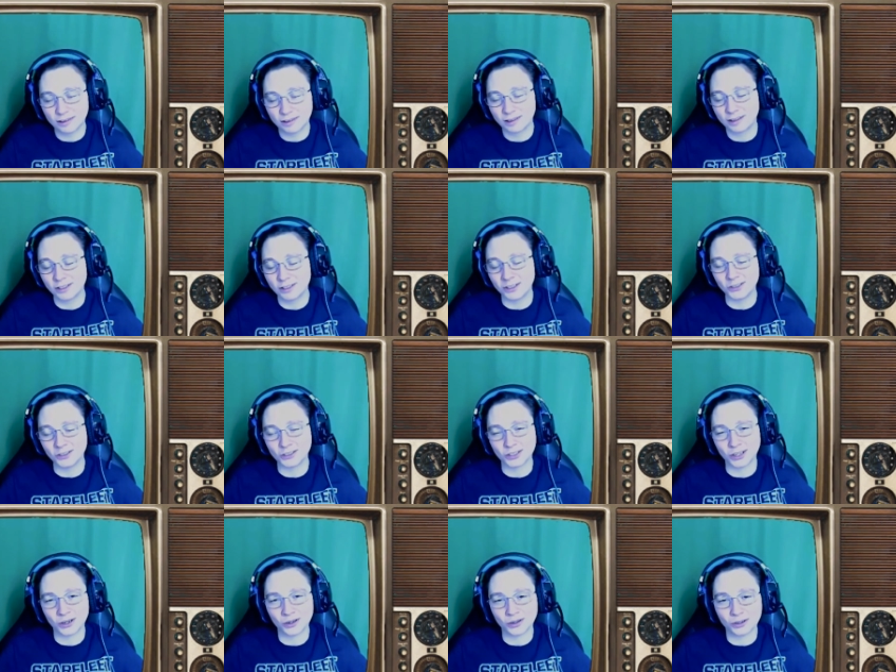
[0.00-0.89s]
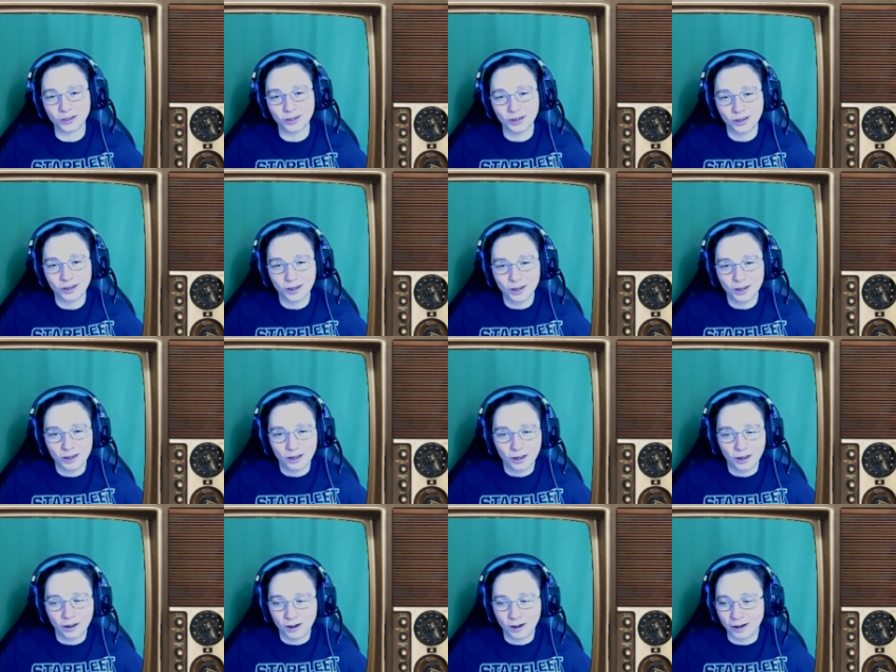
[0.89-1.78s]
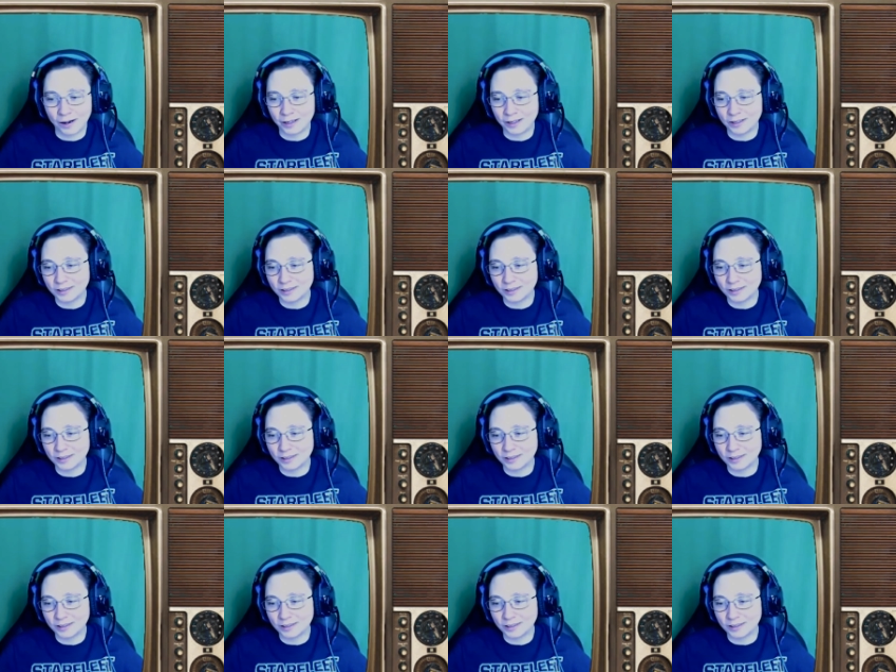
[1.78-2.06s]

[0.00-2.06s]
to do so. All right.